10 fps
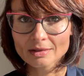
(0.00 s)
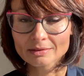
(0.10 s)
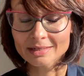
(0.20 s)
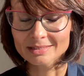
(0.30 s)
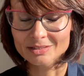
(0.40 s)

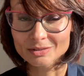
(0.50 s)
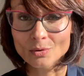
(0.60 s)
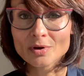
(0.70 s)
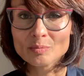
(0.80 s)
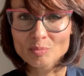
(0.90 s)
That's
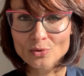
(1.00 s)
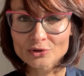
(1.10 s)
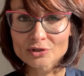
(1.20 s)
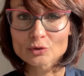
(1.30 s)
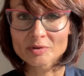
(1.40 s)
so
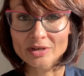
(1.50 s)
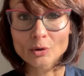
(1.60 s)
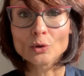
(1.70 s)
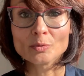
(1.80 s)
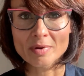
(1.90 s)
important to be a
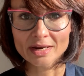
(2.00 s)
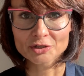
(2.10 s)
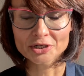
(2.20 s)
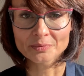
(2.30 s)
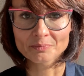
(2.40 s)
good
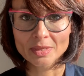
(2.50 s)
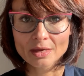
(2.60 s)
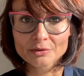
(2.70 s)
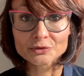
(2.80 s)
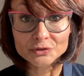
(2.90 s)
manager.
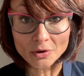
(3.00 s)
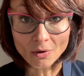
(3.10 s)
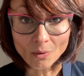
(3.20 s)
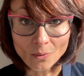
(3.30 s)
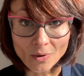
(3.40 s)

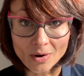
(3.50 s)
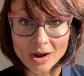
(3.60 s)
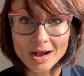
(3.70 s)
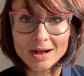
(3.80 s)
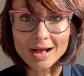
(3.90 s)
So,
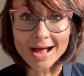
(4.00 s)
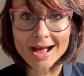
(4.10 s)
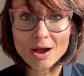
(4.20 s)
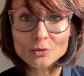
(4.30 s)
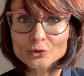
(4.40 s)

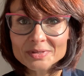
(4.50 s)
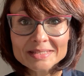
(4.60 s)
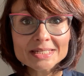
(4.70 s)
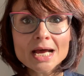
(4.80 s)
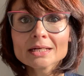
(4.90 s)
how do we
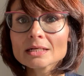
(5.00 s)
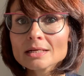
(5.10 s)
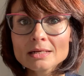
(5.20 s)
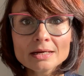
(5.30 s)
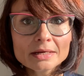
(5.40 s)
start
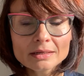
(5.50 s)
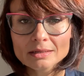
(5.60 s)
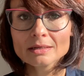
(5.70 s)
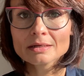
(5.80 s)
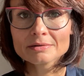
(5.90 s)

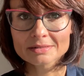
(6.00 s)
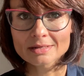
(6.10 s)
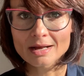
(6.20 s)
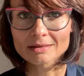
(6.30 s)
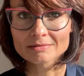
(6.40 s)
liking
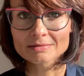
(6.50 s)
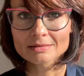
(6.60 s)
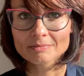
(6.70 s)
ourselves?